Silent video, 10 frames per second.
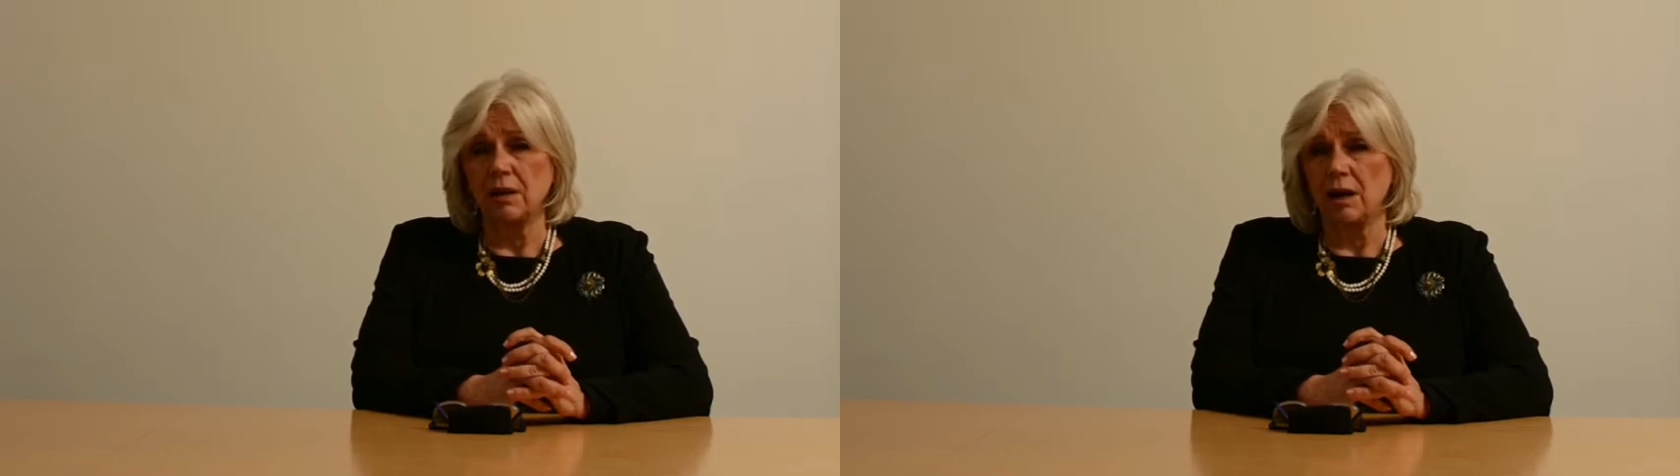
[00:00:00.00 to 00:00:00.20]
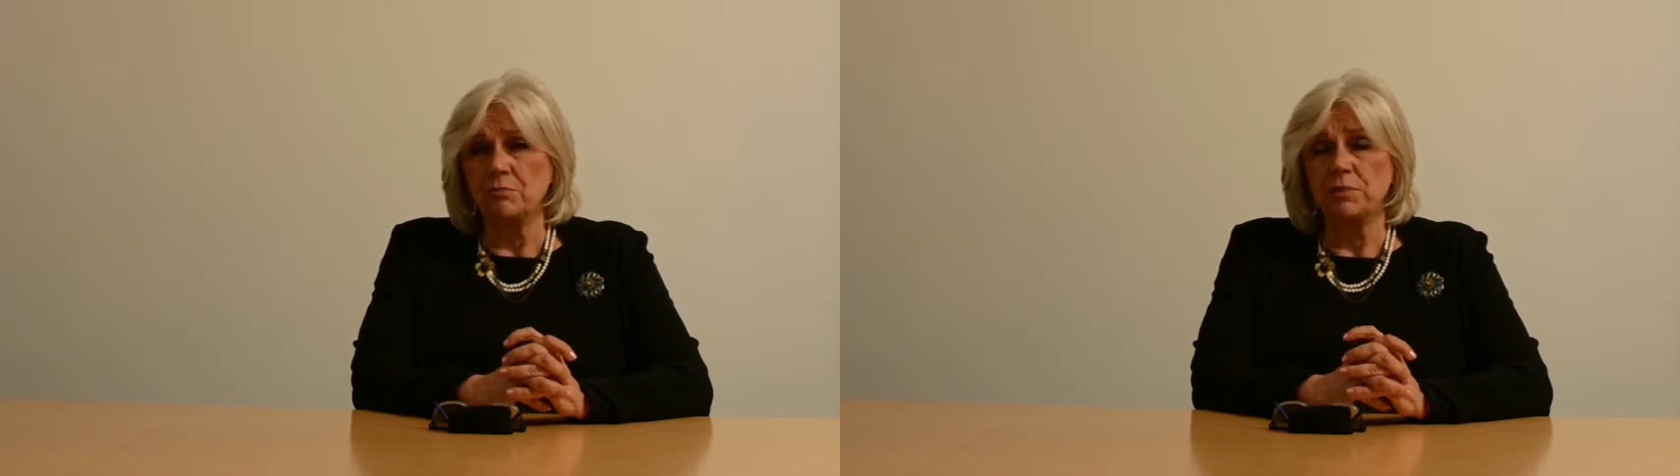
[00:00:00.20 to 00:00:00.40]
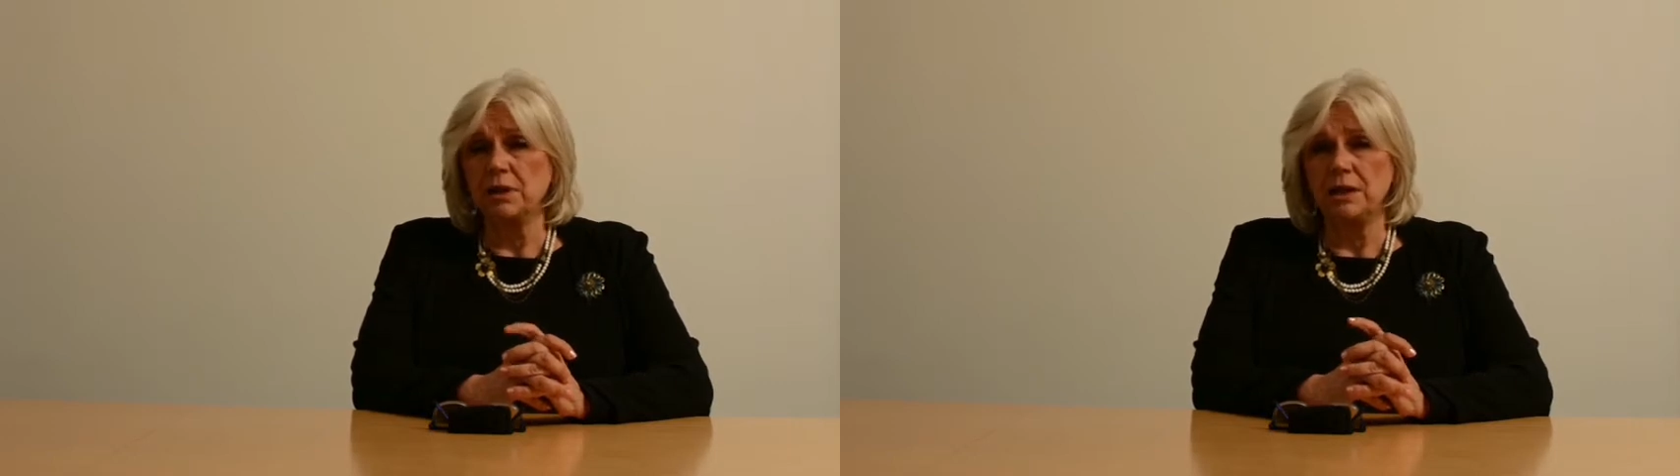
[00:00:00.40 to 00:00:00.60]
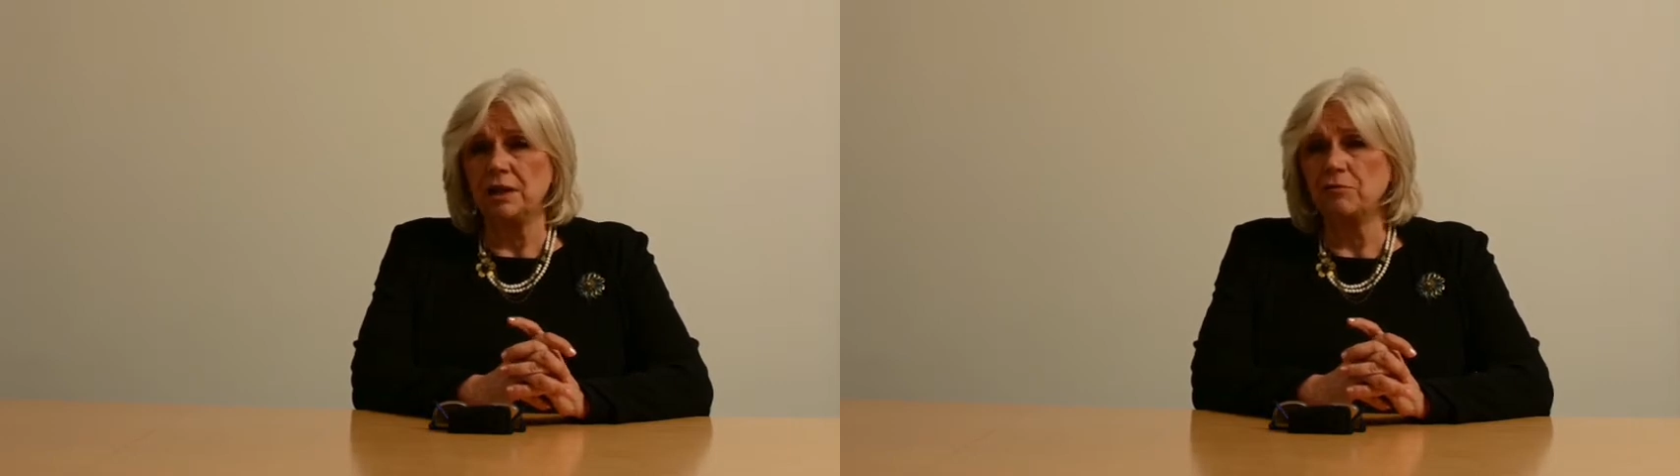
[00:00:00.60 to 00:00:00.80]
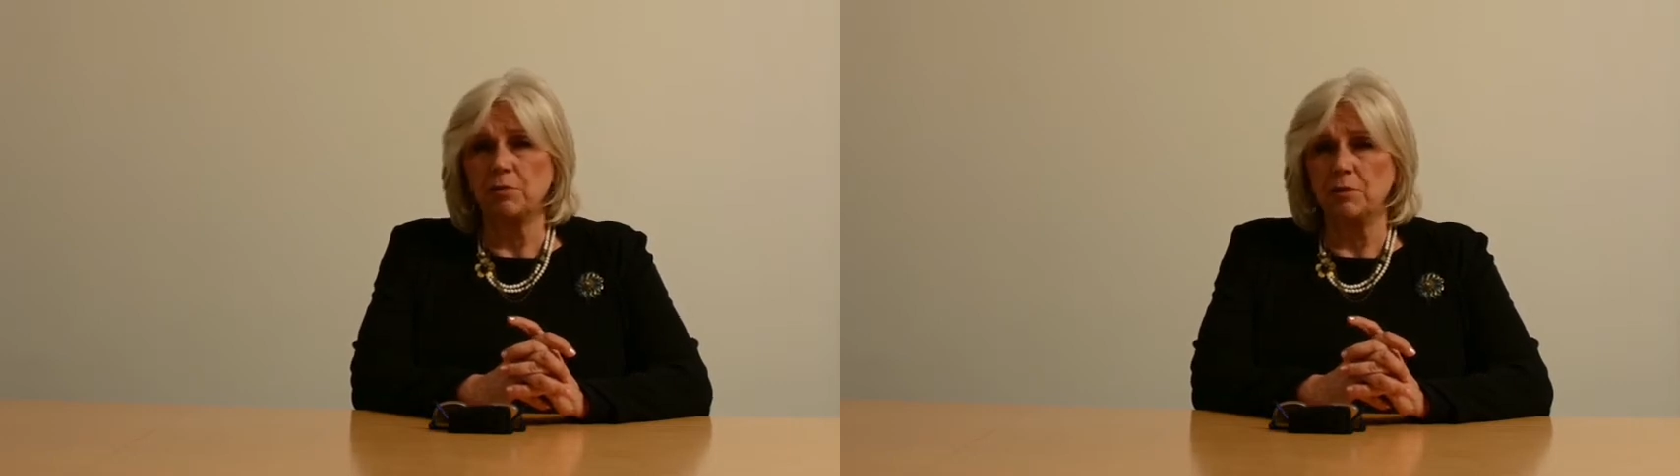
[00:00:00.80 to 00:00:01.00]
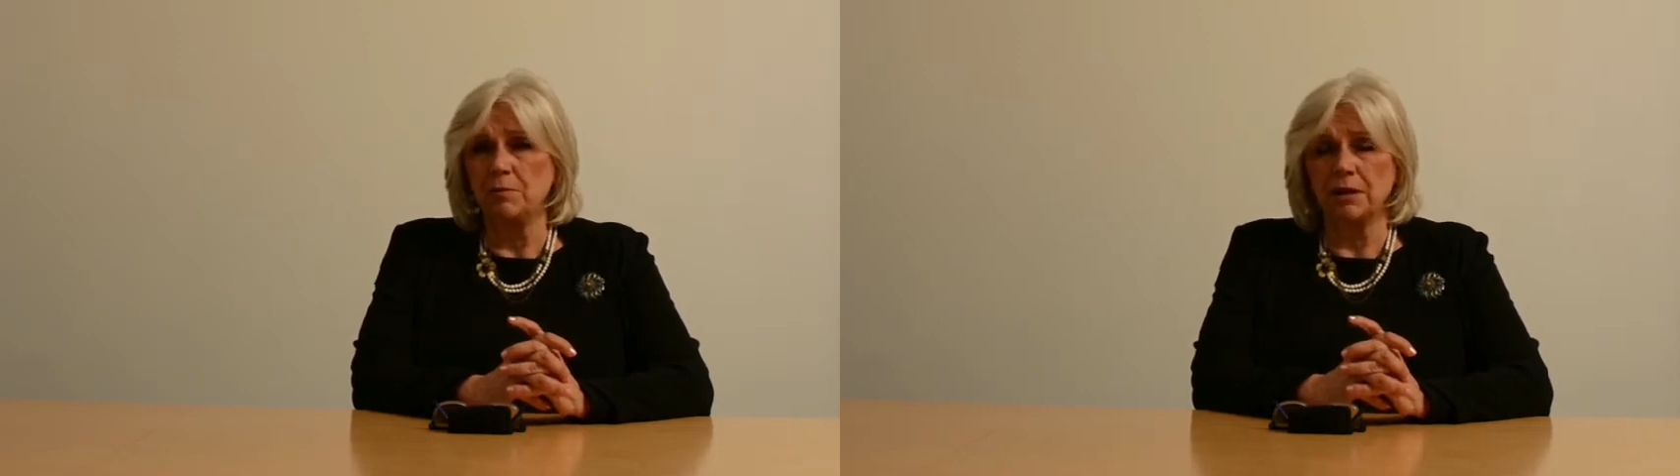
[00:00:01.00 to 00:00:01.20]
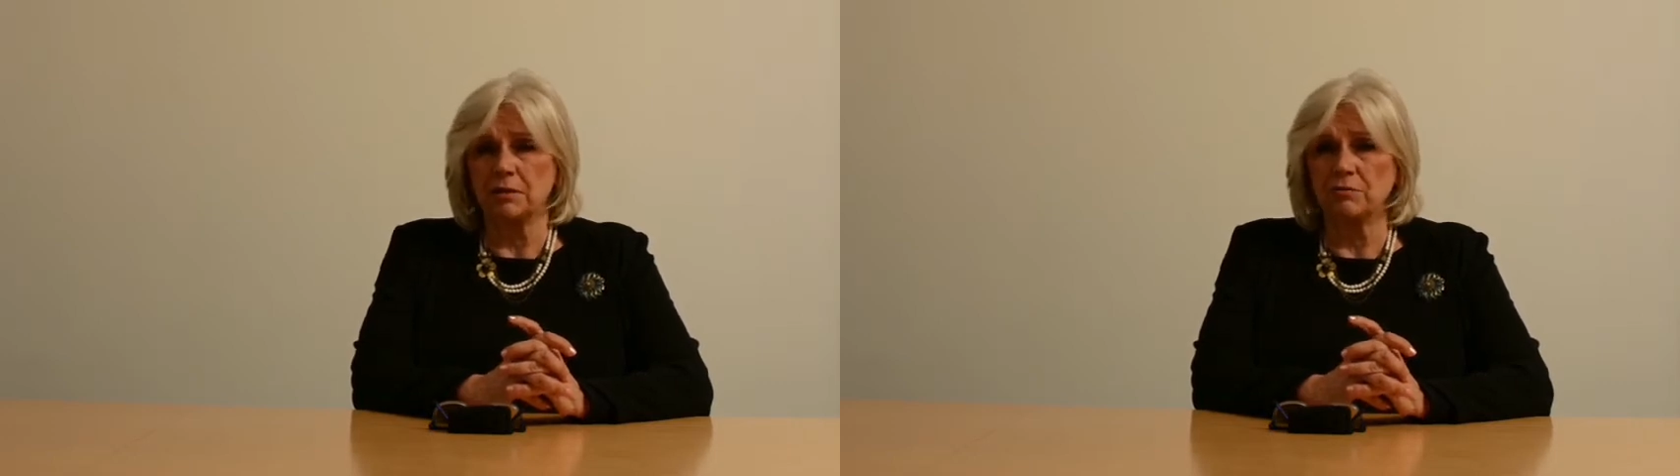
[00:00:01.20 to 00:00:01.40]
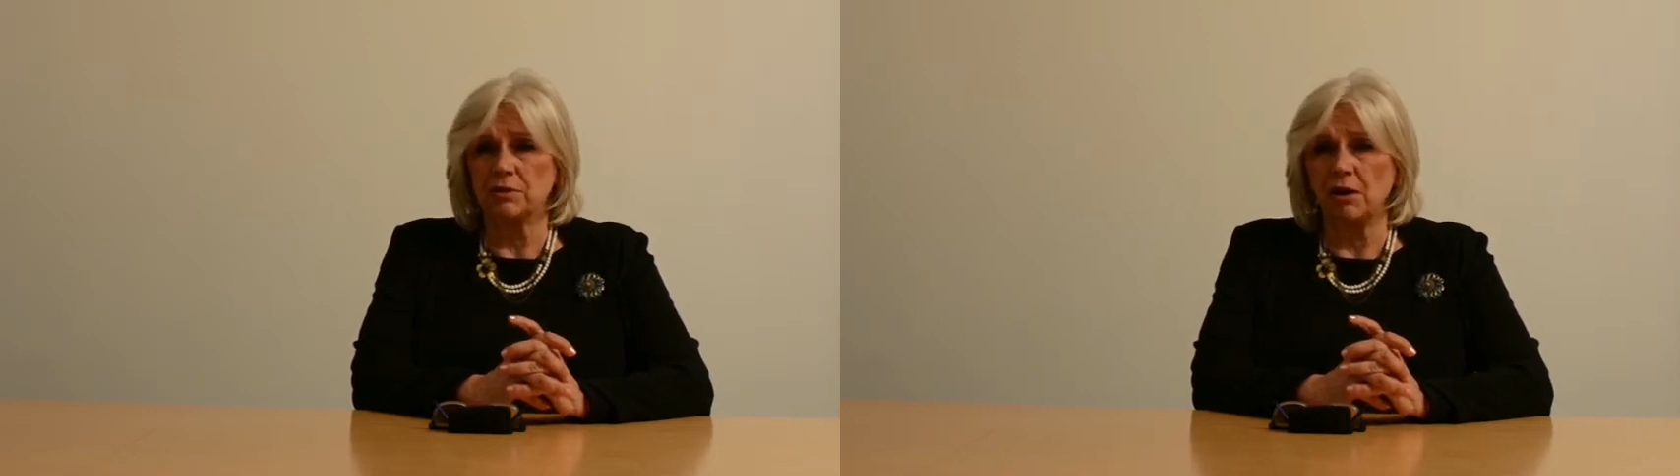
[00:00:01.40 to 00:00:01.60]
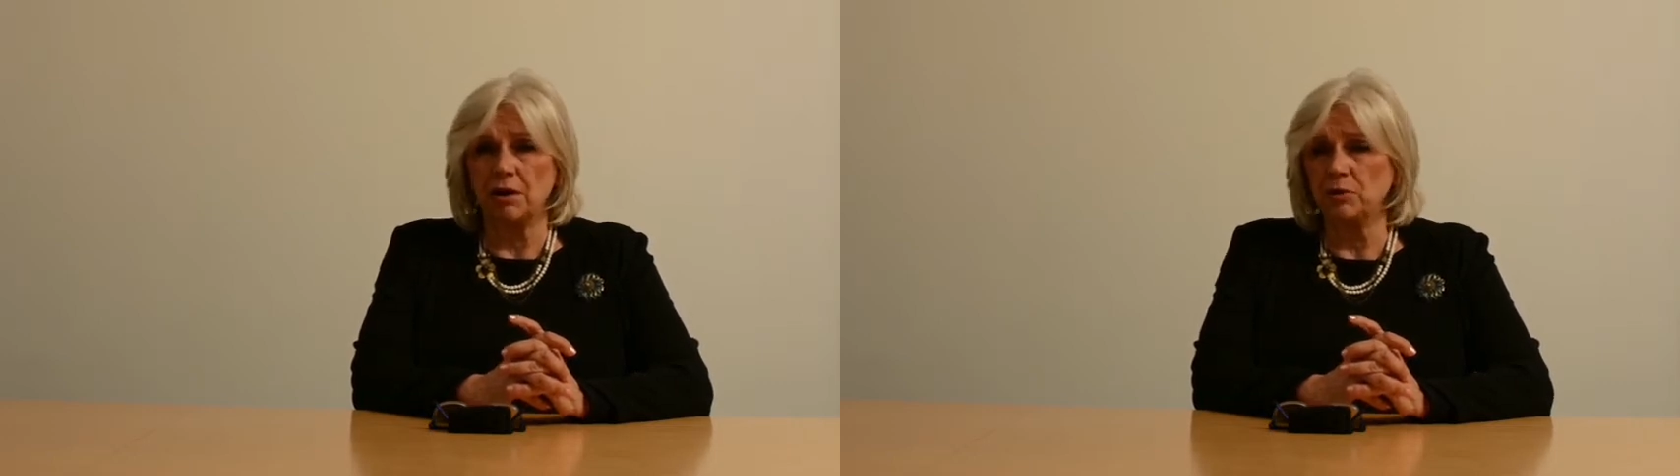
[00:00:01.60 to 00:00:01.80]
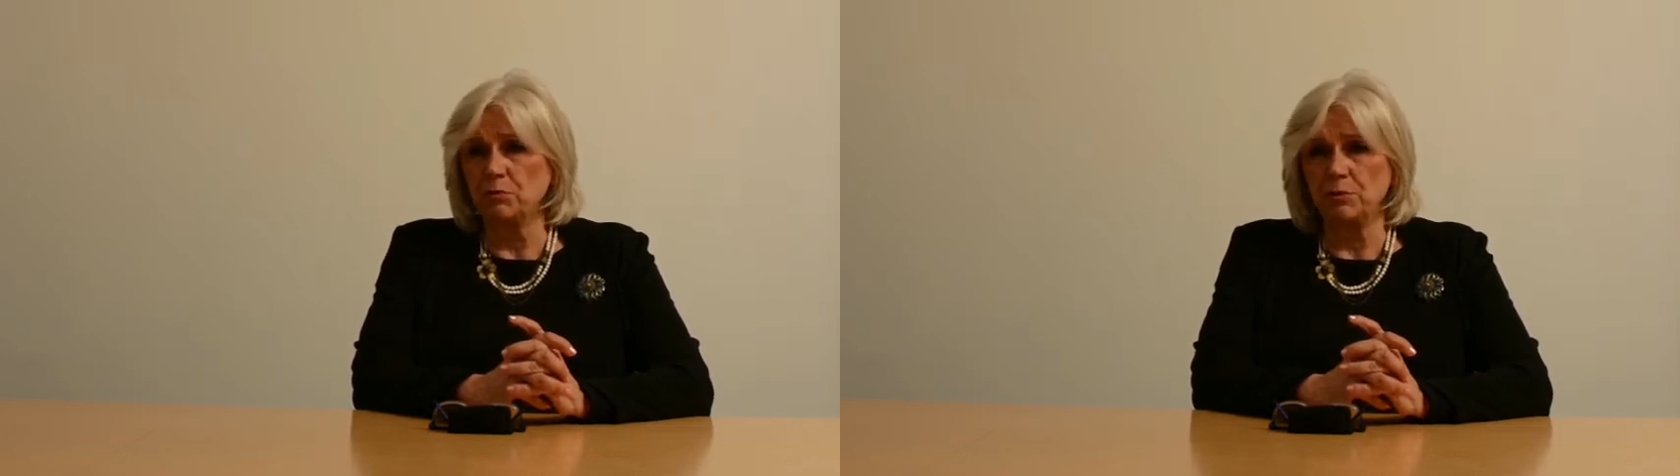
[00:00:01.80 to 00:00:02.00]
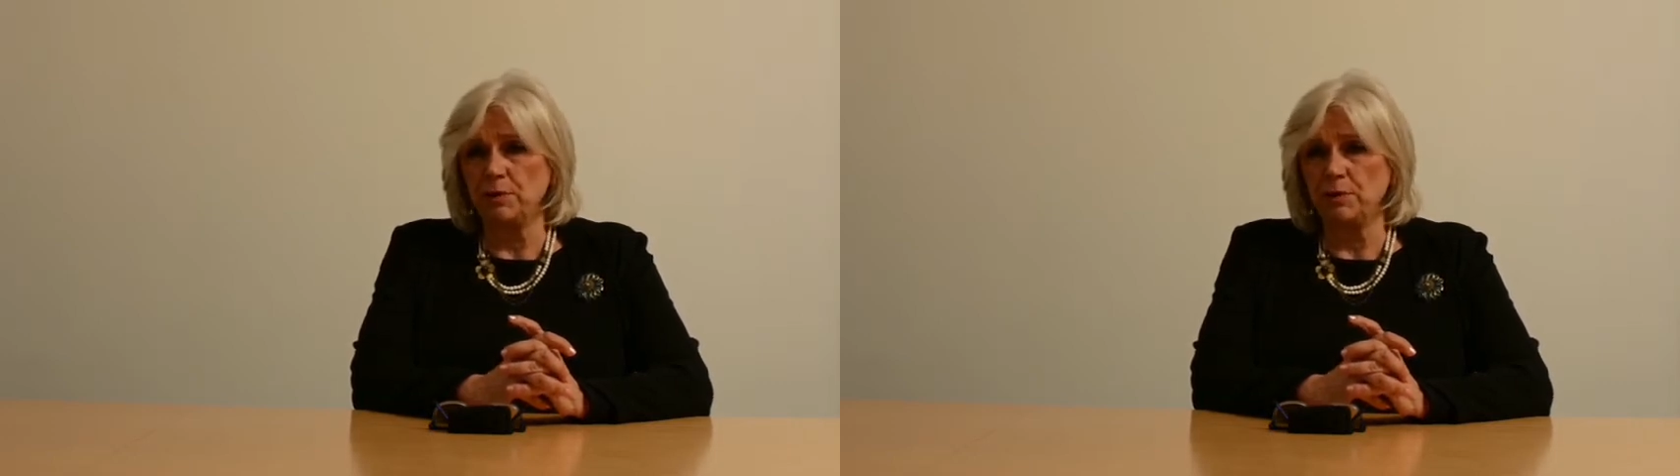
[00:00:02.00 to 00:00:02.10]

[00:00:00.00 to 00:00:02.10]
unbelievable amounts of time that would